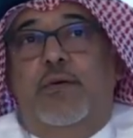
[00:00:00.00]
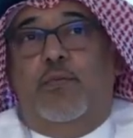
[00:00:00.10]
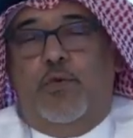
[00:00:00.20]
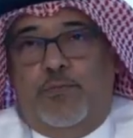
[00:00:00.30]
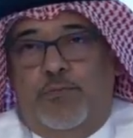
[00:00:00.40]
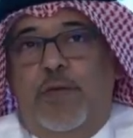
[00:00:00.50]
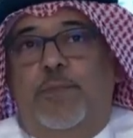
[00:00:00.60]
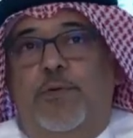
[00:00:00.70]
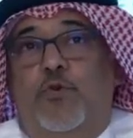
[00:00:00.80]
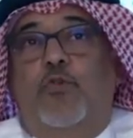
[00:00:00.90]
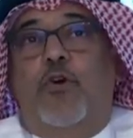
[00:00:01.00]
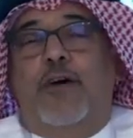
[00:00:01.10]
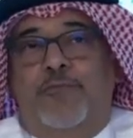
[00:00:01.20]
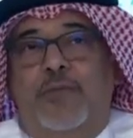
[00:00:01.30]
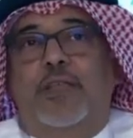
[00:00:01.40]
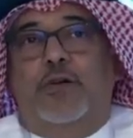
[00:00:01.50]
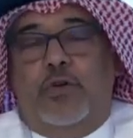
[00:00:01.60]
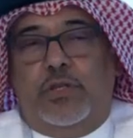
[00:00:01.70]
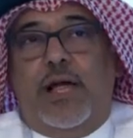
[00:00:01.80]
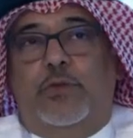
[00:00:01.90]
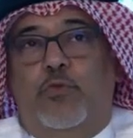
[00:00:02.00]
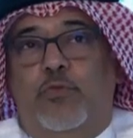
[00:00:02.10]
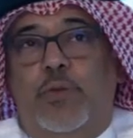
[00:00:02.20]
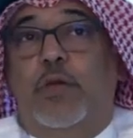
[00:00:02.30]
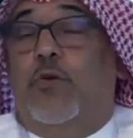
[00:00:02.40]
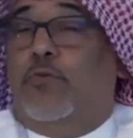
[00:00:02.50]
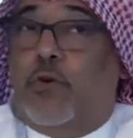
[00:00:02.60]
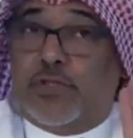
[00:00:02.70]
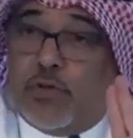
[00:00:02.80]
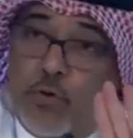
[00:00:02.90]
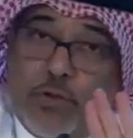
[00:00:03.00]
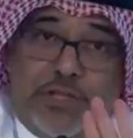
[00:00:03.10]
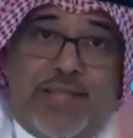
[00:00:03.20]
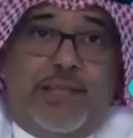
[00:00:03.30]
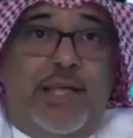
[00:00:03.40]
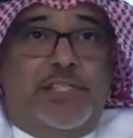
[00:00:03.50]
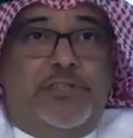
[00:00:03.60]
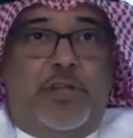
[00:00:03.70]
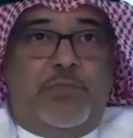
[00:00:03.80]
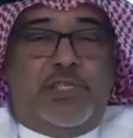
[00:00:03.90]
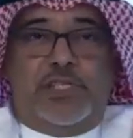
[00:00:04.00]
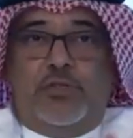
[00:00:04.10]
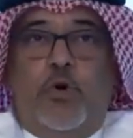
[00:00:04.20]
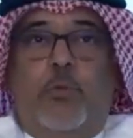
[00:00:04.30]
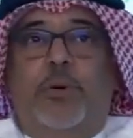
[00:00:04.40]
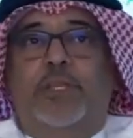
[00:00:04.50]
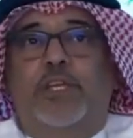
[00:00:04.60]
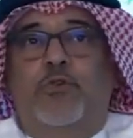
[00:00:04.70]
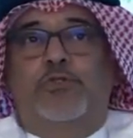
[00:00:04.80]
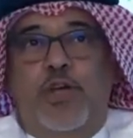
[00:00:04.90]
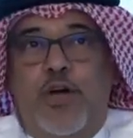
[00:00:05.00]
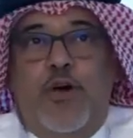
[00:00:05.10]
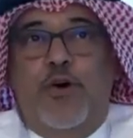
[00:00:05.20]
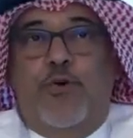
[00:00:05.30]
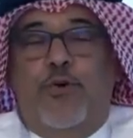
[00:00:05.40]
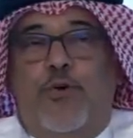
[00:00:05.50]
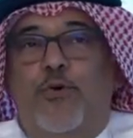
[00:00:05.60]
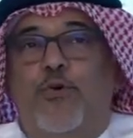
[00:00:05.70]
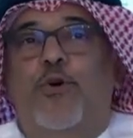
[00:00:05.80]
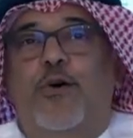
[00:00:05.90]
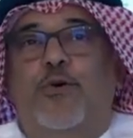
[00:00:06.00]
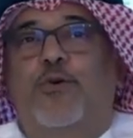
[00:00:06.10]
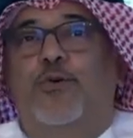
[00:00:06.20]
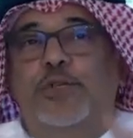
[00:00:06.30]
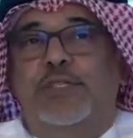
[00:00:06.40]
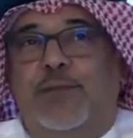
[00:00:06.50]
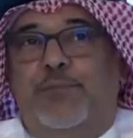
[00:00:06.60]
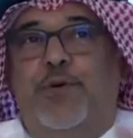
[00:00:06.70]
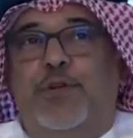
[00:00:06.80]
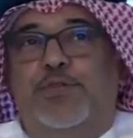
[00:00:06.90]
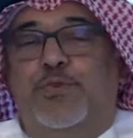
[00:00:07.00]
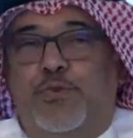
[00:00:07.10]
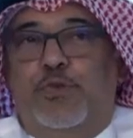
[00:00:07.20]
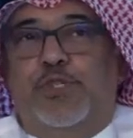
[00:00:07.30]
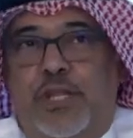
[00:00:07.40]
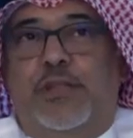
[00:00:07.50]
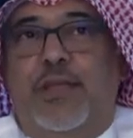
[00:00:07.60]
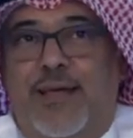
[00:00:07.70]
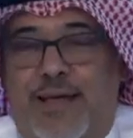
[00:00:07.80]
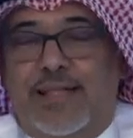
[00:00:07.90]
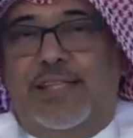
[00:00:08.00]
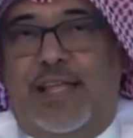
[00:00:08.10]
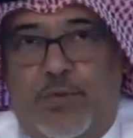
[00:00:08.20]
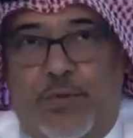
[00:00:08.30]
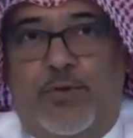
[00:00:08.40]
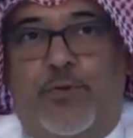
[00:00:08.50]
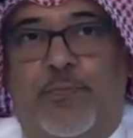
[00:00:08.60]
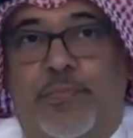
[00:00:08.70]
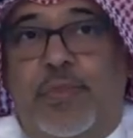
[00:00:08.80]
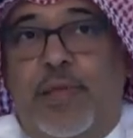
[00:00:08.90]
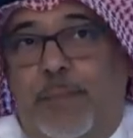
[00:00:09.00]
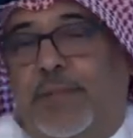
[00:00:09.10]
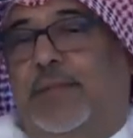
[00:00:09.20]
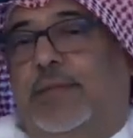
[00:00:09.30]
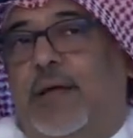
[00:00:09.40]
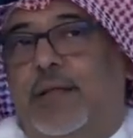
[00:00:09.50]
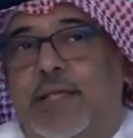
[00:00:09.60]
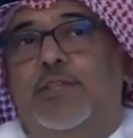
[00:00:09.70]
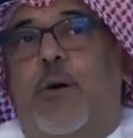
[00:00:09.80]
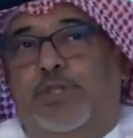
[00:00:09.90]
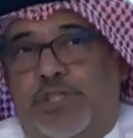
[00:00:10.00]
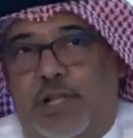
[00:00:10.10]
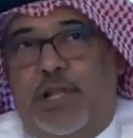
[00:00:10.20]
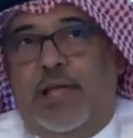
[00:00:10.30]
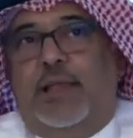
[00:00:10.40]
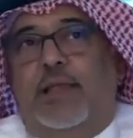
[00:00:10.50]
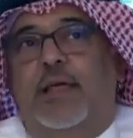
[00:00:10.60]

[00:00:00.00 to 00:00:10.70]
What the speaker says: with people who have been in contact with me? Of course, all the data is anonymous. Nobody knows who is that person who shared his data with you. But it is optional again.